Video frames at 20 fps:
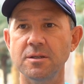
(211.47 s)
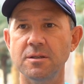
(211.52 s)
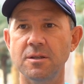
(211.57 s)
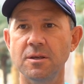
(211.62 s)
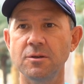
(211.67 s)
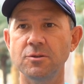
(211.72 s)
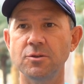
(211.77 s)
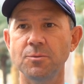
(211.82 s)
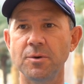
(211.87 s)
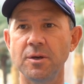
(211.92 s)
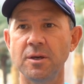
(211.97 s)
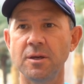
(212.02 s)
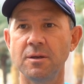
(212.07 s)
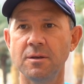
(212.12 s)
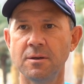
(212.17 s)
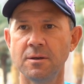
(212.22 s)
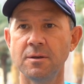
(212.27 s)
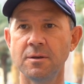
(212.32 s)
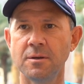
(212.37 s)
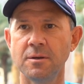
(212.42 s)
Things will be,
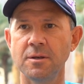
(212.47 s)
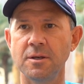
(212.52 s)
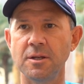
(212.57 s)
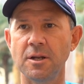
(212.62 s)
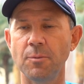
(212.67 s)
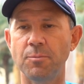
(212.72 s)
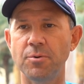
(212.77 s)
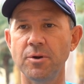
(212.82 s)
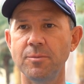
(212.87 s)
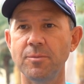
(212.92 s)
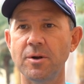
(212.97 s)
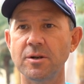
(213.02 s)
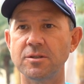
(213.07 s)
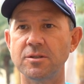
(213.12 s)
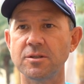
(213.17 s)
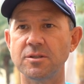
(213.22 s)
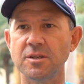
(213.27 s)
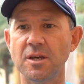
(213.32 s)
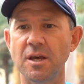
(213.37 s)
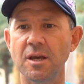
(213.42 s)
you know, pretty much
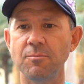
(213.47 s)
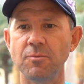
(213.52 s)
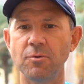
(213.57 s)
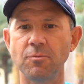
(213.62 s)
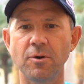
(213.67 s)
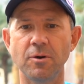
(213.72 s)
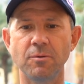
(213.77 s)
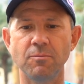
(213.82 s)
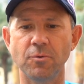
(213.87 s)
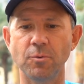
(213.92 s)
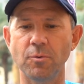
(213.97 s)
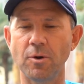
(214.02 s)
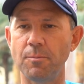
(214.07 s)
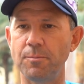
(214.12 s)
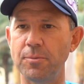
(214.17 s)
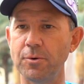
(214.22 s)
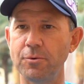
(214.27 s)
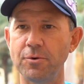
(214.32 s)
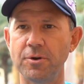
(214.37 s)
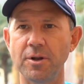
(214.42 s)
the same. We
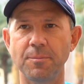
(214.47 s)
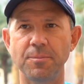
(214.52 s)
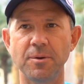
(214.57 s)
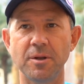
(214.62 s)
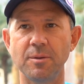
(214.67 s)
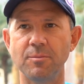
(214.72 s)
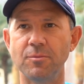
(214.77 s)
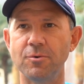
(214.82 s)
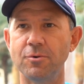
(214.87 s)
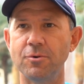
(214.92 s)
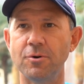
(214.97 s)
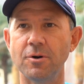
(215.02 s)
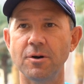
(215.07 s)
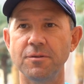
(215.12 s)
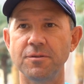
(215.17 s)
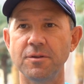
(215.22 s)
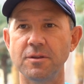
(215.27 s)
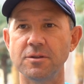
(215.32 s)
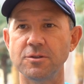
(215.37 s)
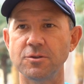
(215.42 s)
won't build it up anymore. I
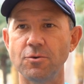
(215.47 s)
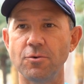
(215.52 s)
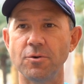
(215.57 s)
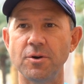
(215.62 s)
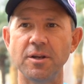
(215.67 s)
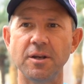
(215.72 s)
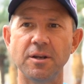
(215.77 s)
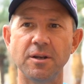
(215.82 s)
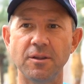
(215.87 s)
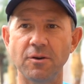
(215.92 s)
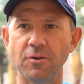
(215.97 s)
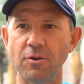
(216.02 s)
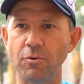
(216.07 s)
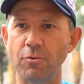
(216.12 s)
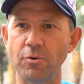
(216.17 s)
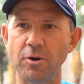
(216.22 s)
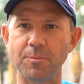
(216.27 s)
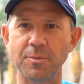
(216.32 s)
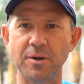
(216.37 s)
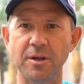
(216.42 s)
think there'll
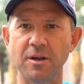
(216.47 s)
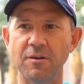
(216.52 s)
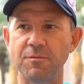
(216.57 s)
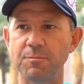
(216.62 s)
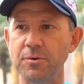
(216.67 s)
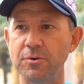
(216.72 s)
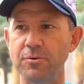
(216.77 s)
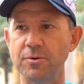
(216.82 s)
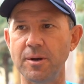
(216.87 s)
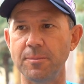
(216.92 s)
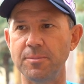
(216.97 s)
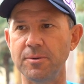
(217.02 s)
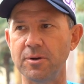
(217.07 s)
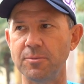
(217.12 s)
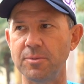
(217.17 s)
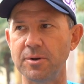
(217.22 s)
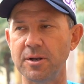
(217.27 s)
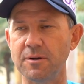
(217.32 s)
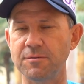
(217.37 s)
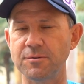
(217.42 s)
already be enough build up, and
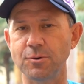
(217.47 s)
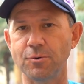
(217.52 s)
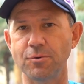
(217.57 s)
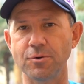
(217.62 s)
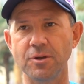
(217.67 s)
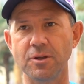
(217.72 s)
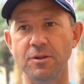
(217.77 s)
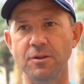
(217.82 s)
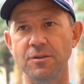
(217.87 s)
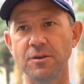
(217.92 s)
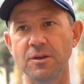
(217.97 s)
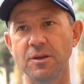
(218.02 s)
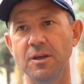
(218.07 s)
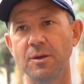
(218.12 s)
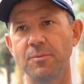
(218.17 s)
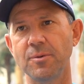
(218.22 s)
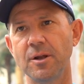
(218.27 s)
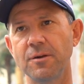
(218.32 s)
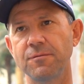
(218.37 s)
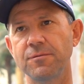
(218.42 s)
there'll be enough talking and
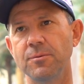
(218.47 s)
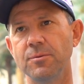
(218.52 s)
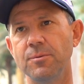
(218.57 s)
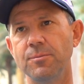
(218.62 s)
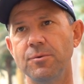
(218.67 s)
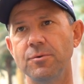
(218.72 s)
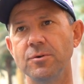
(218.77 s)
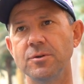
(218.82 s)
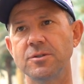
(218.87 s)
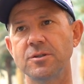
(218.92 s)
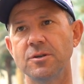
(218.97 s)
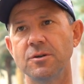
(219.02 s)
thinking about it from the boys.